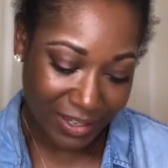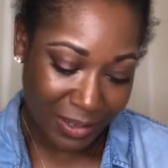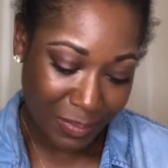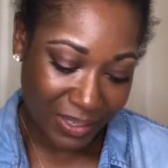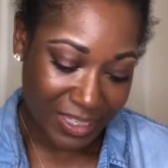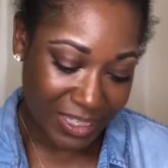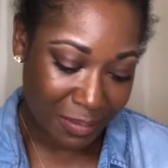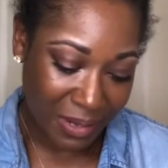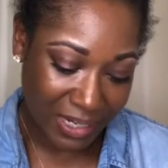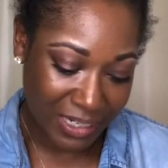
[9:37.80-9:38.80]
because
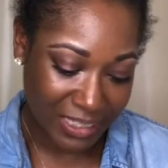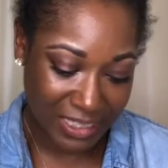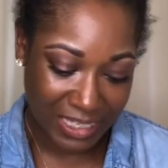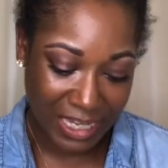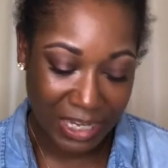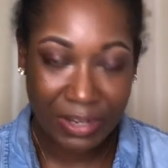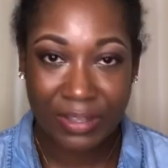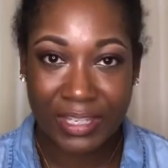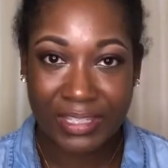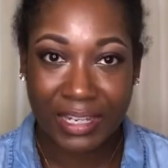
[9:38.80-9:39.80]
somebody needs to hear
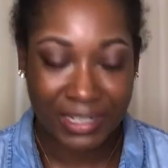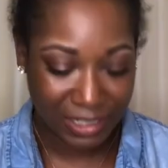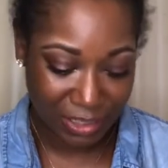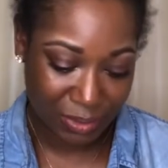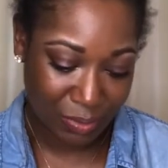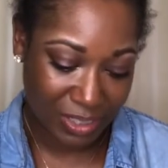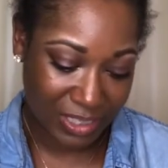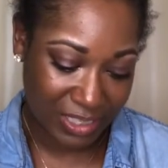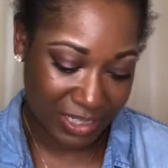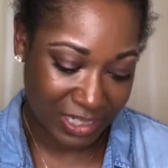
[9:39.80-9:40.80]
this. I need to do this
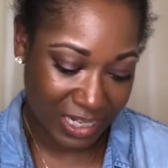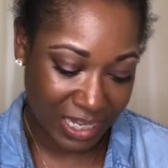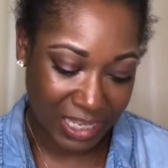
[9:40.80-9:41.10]
today.